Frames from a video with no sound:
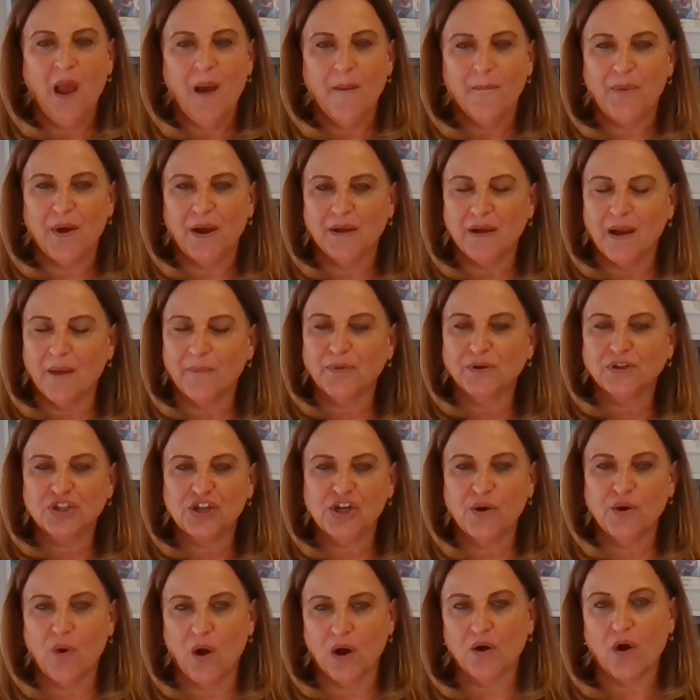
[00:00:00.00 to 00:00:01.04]
but number
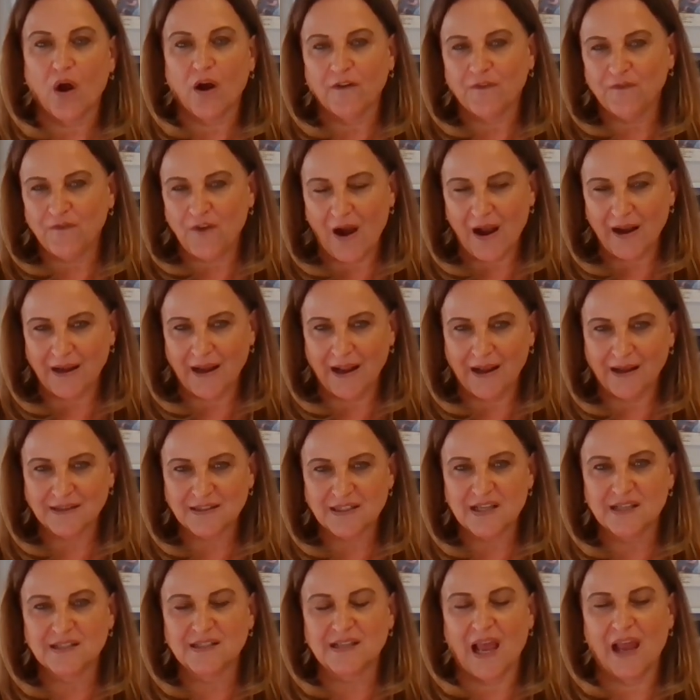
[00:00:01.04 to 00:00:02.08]
two, on our
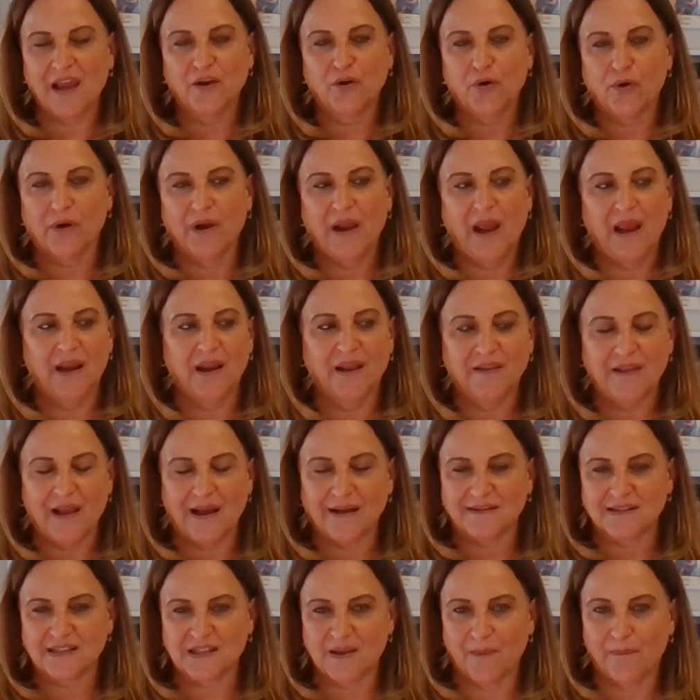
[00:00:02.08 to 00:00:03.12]
finances and creating
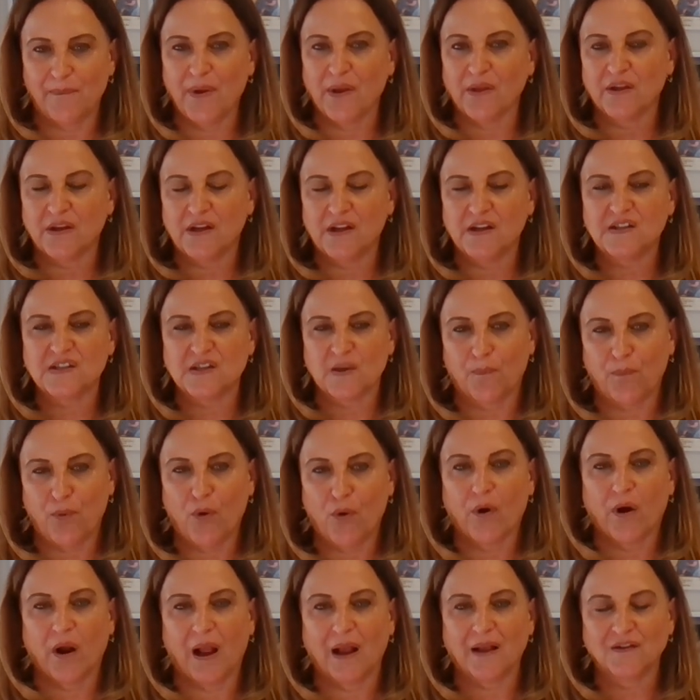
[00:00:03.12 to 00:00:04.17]
that stability,
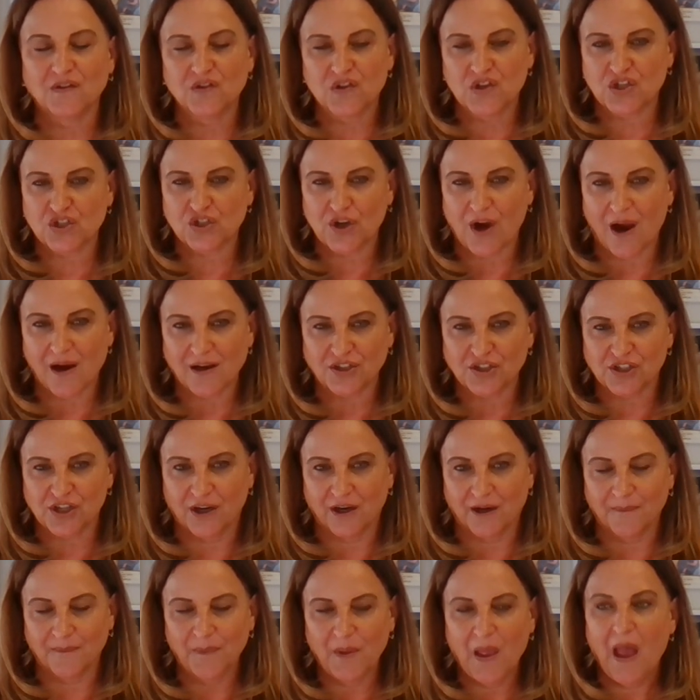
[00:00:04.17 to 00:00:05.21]
support, and
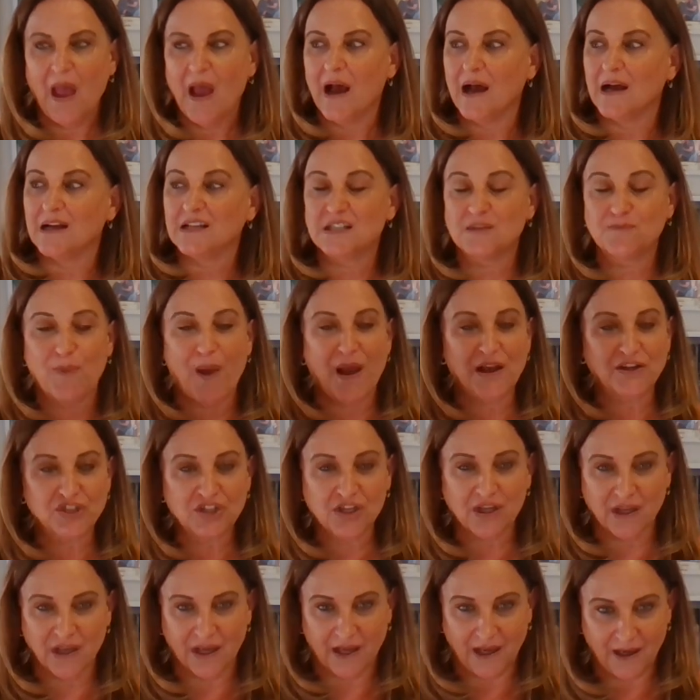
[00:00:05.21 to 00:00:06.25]
structure,
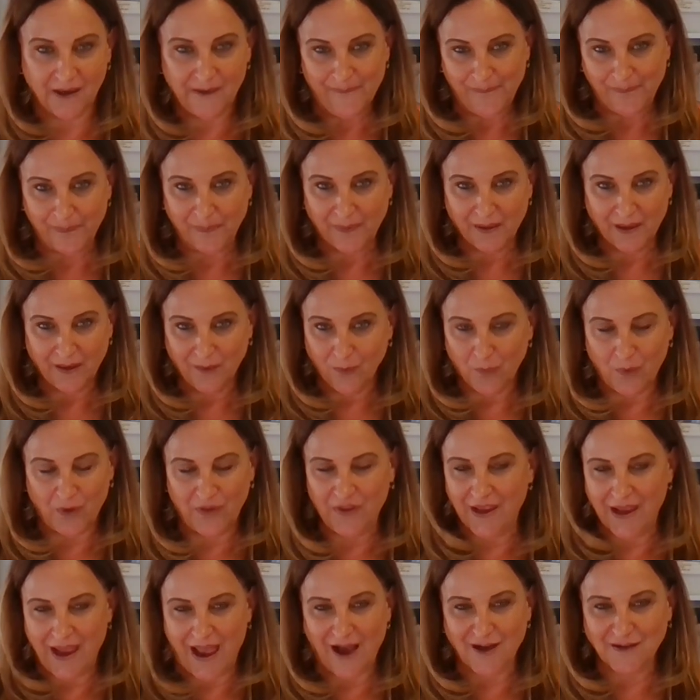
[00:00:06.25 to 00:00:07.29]
especially when
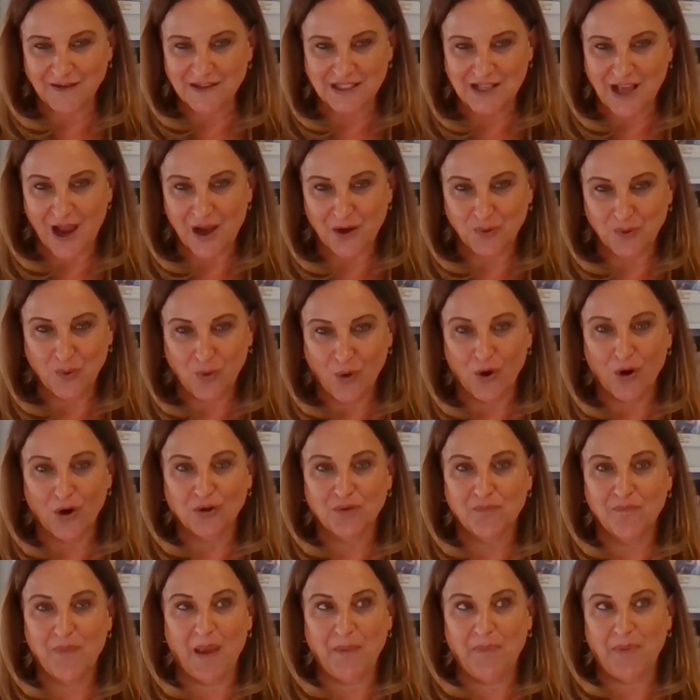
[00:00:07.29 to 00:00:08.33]
the outside
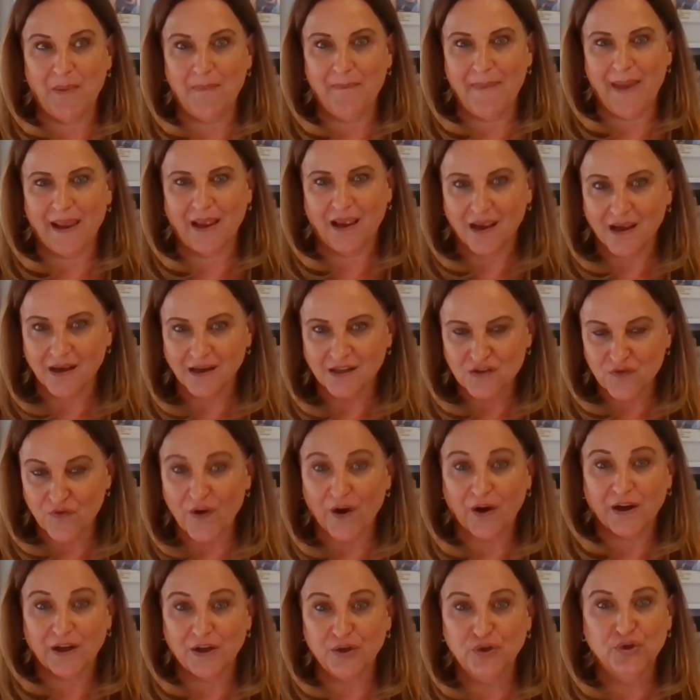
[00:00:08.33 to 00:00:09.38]
world may be making us
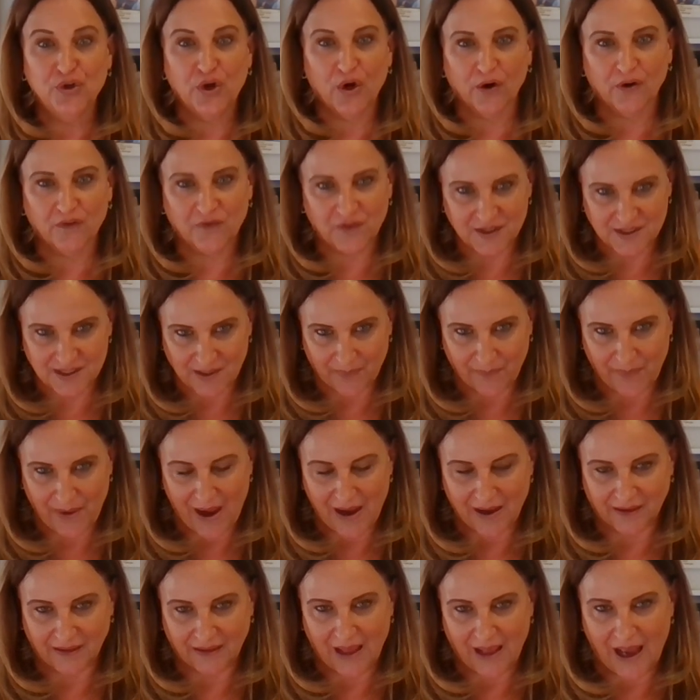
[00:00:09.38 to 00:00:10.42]
very nervous
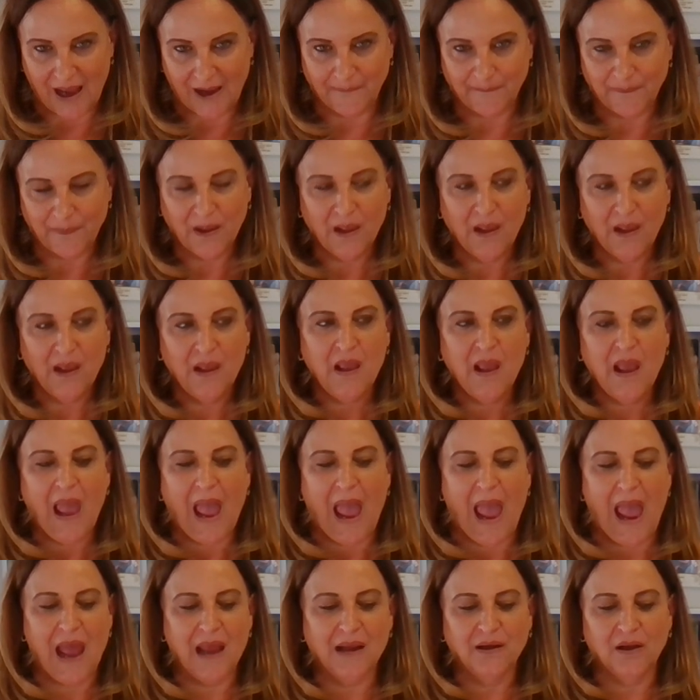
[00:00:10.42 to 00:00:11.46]
about that,
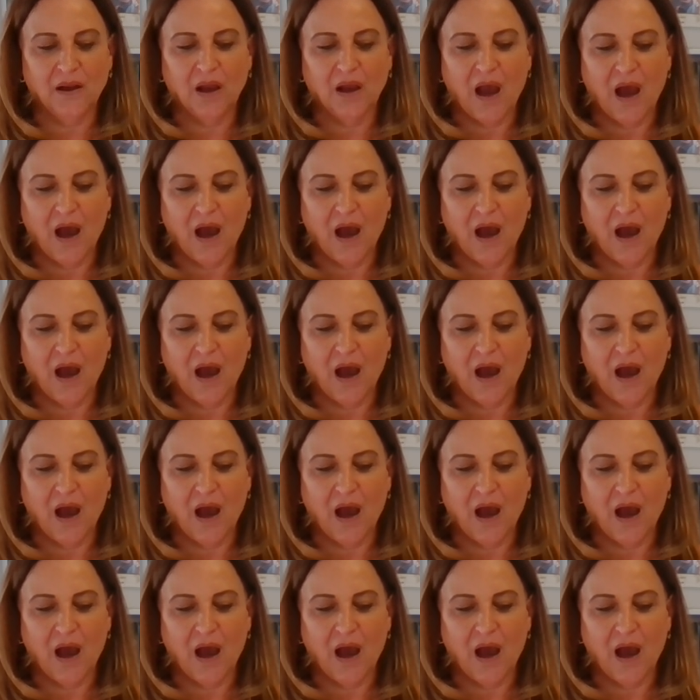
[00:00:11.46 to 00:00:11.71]
and